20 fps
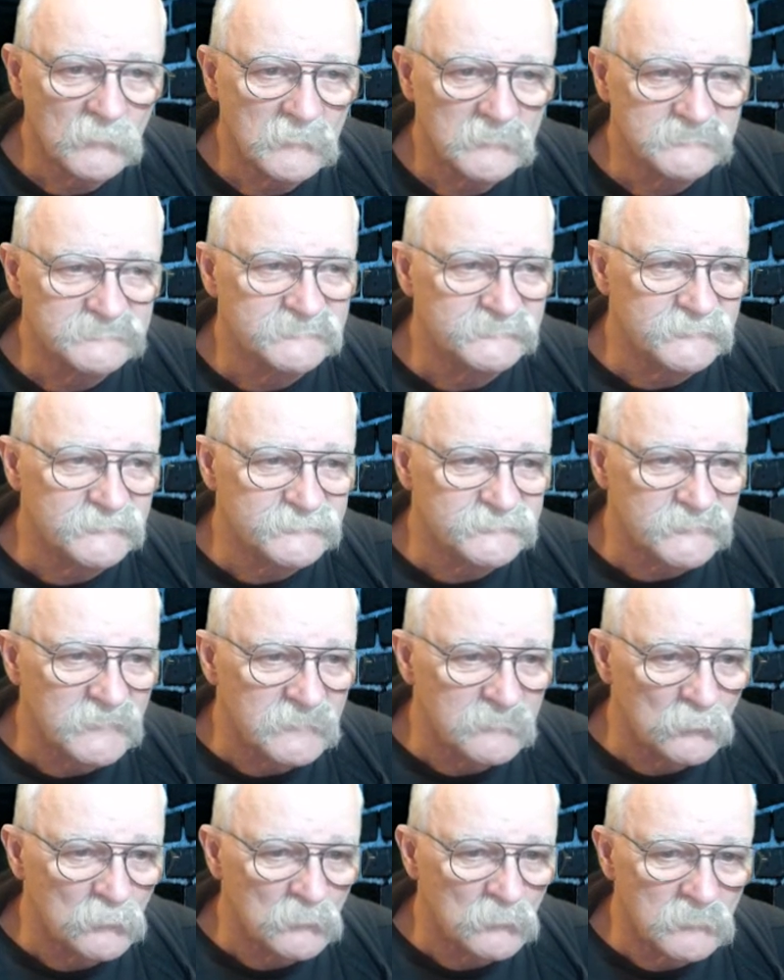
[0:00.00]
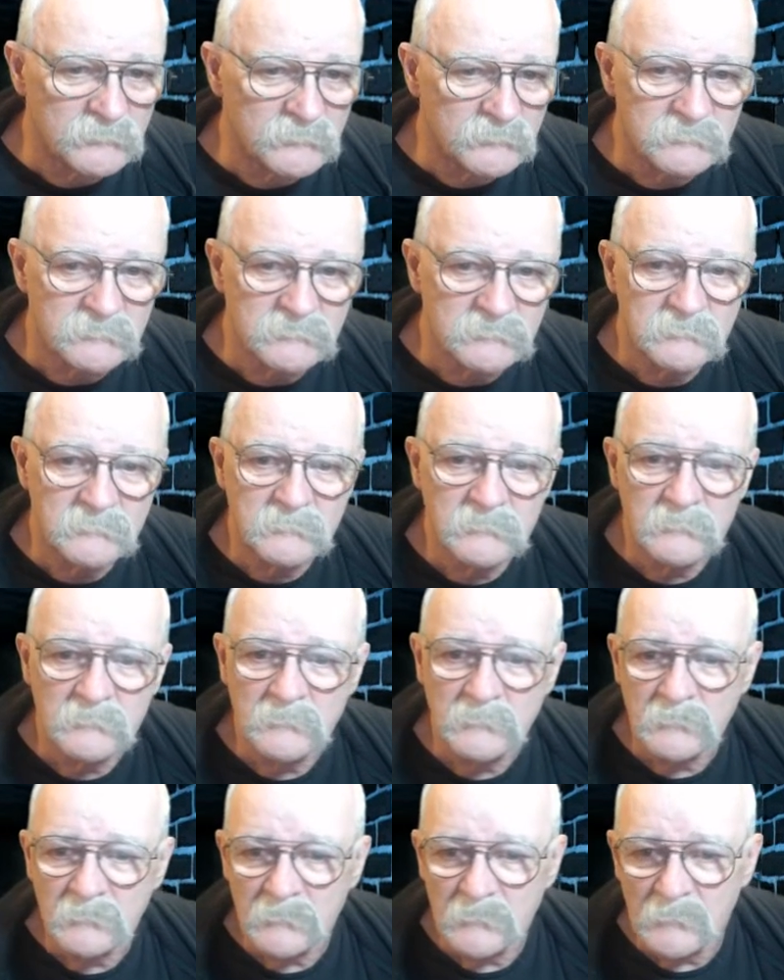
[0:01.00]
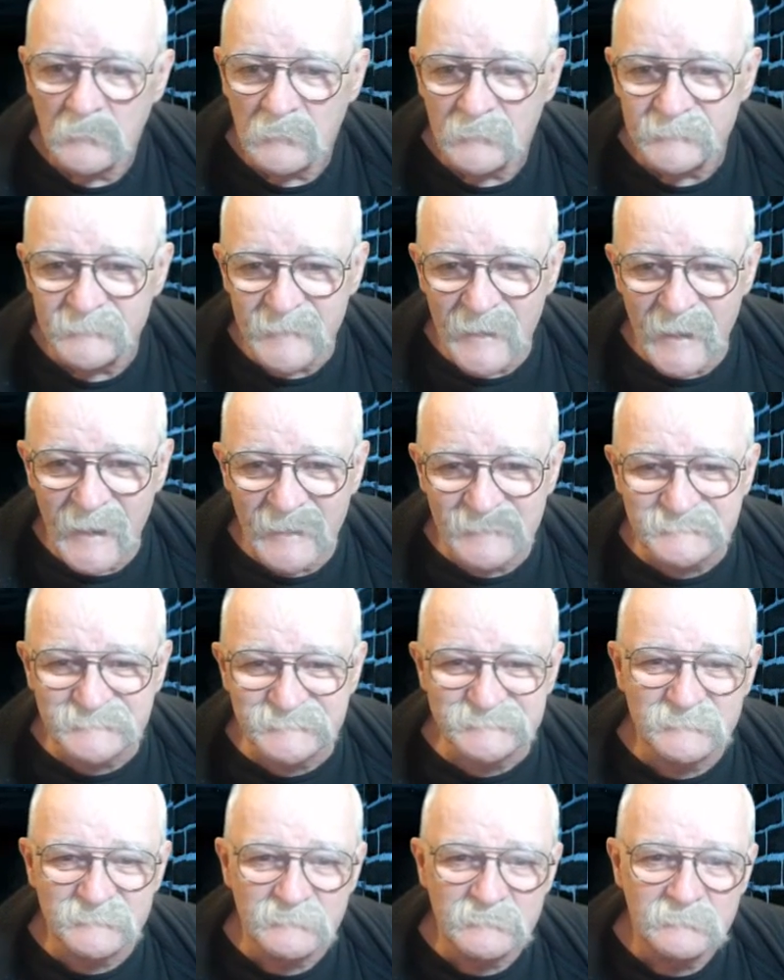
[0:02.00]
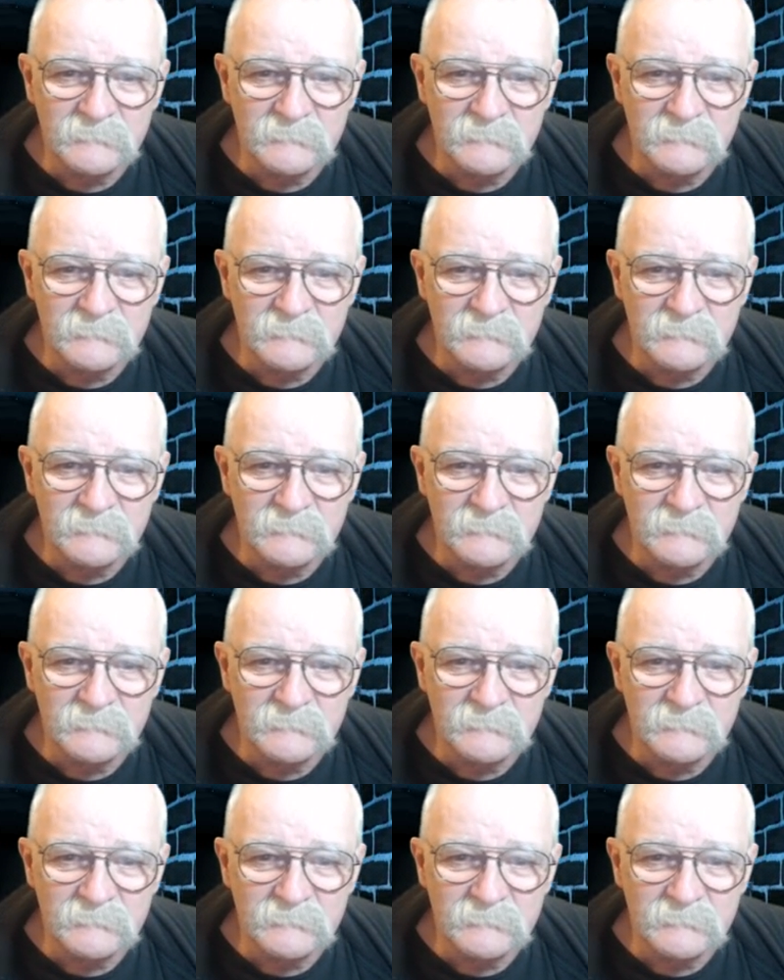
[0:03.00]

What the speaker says: Is it the same one? Yes!